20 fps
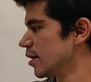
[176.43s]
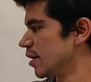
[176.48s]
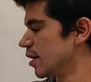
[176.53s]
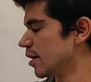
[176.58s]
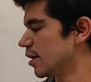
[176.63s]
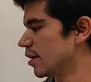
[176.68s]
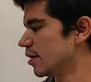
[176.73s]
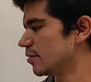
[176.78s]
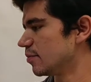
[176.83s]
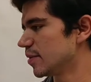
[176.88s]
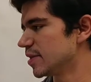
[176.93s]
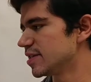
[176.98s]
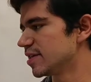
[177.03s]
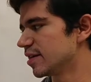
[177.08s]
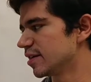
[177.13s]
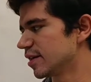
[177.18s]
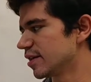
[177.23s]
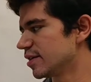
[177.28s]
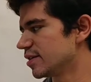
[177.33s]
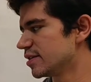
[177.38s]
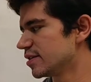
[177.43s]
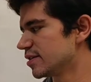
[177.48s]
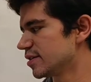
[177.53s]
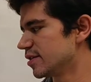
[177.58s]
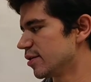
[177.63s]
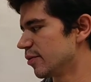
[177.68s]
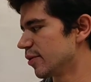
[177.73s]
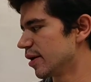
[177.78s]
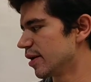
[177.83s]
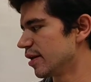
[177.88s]
and basically is
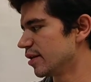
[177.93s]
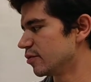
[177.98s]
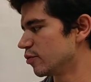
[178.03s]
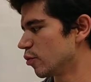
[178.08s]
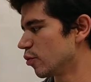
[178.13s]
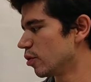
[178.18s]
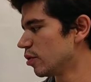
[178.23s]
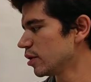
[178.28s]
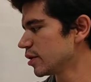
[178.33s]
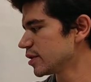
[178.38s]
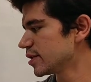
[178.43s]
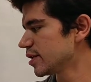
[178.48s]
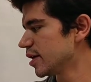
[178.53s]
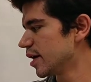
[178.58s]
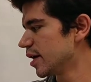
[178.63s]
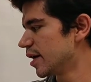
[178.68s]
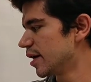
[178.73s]
the way that it works.